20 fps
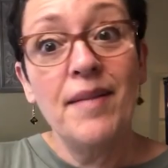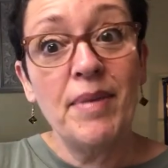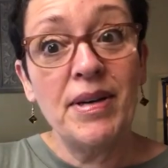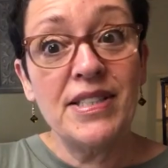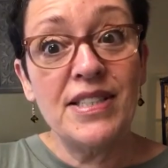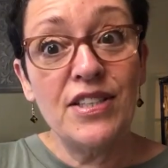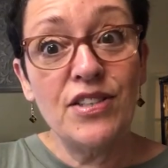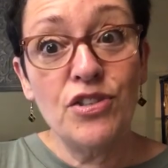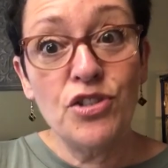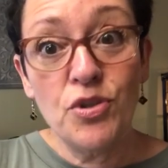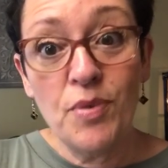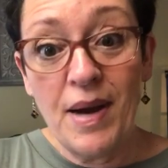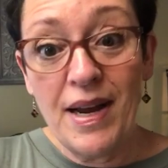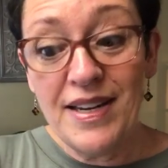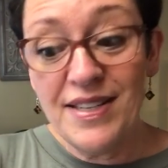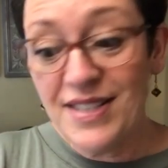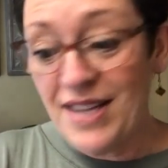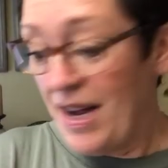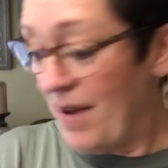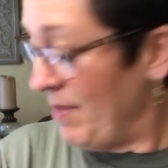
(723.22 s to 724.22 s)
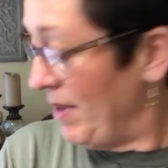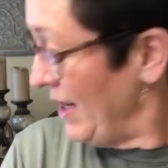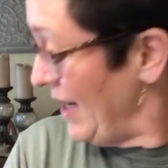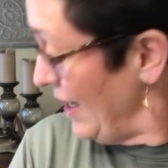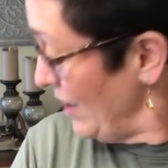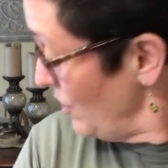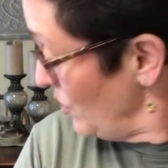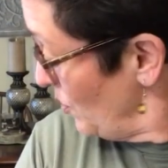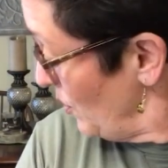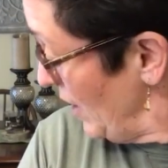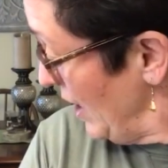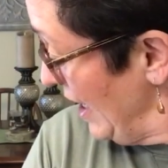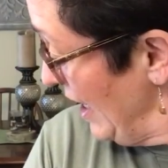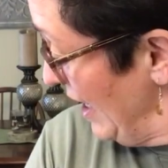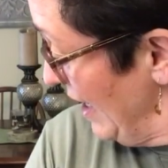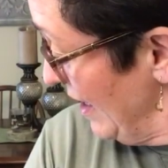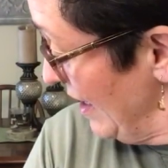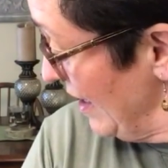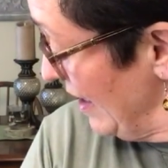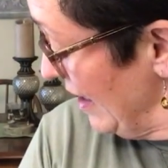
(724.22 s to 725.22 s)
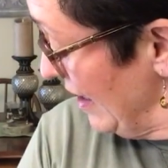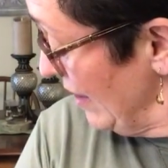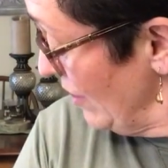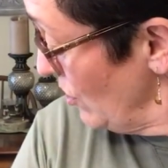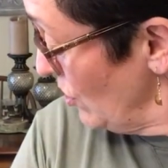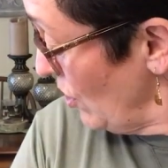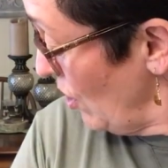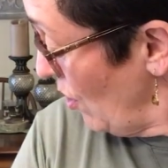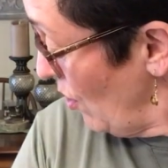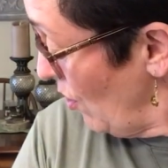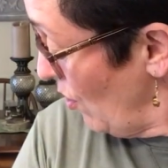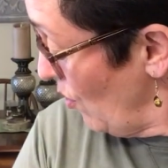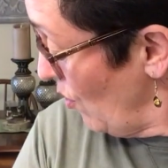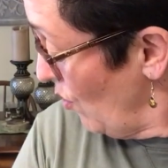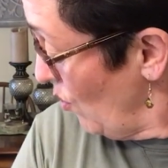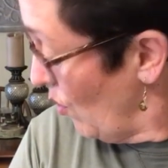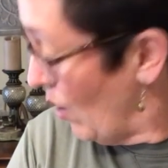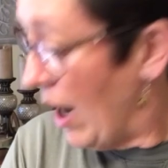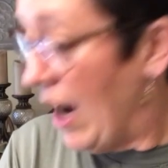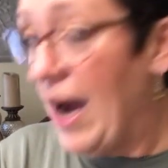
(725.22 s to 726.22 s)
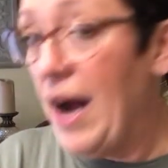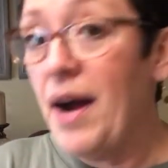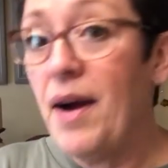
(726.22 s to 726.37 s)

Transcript: My sister Joanne is coming next week. So,